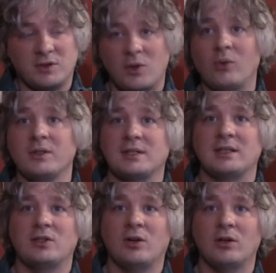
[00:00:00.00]
the soul is
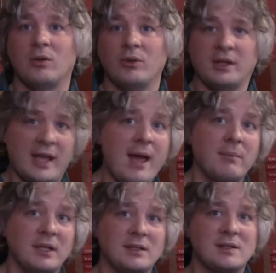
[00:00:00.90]
eternal, then
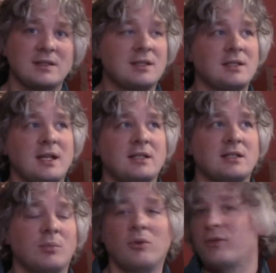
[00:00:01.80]
that means it's
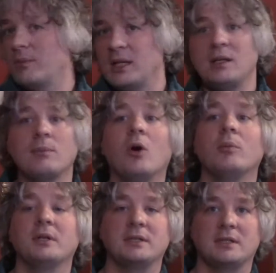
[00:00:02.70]
accessible from any
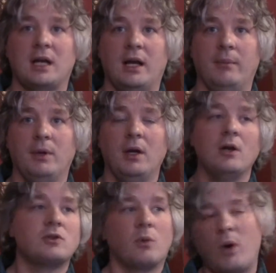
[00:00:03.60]
moment in time.
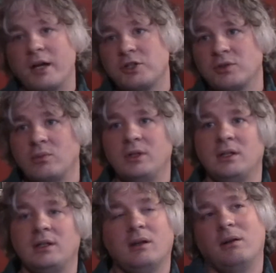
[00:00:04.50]
So why should
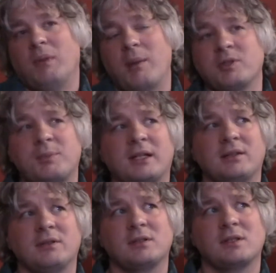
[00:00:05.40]
we, my
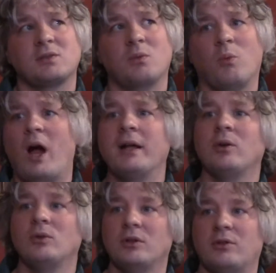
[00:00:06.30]
perspective is why
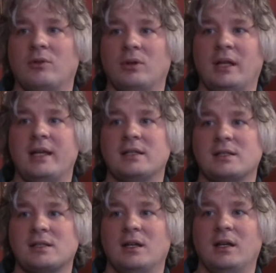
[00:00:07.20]
go look through a
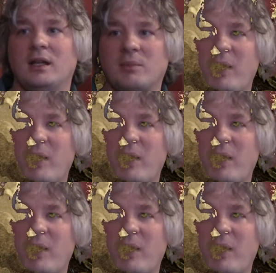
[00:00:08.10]
lens in